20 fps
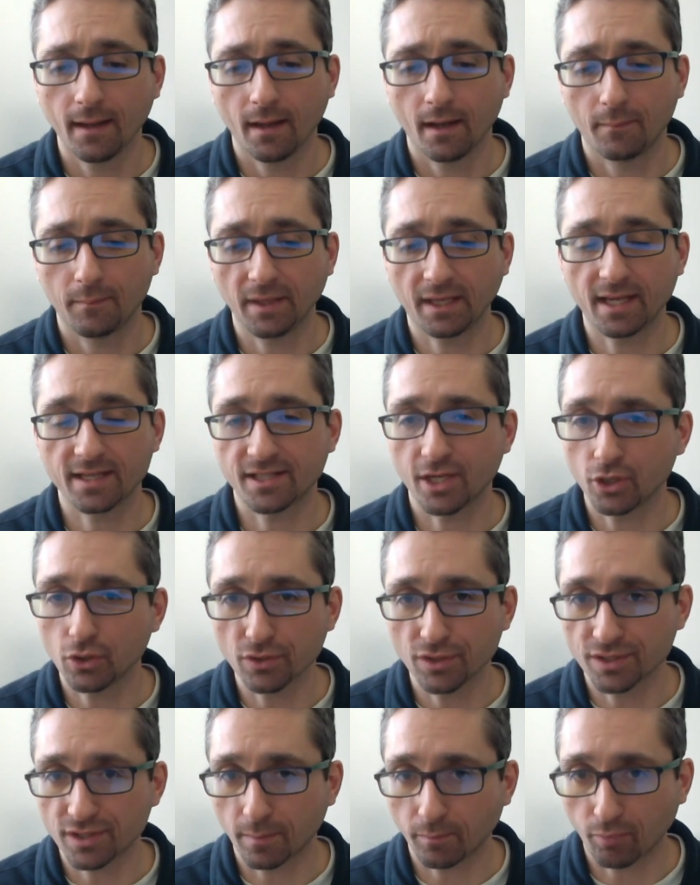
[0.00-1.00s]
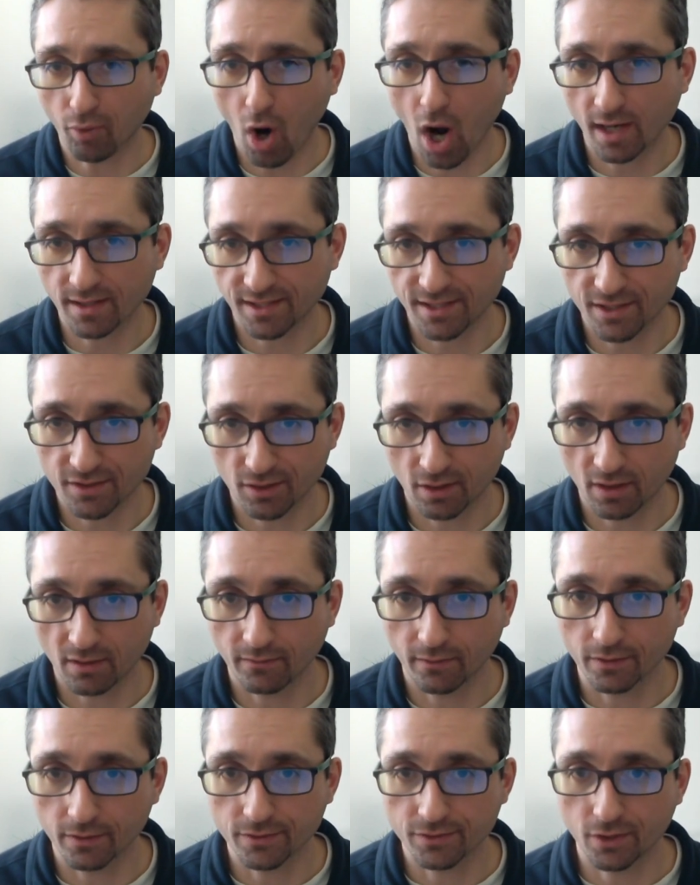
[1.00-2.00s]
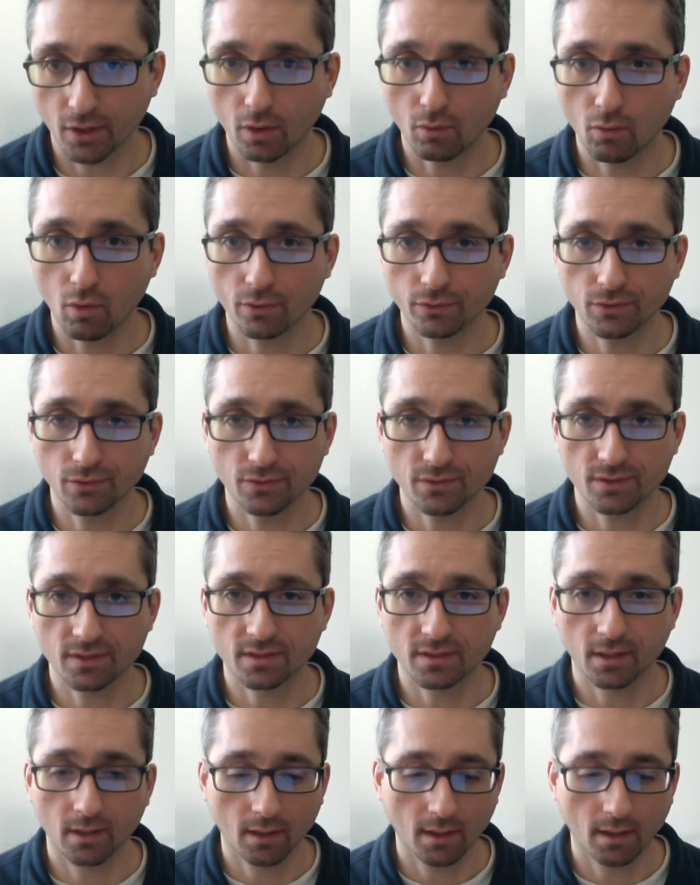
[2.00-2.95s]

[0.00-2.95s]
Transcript: because it uses a proxy server, so it won't use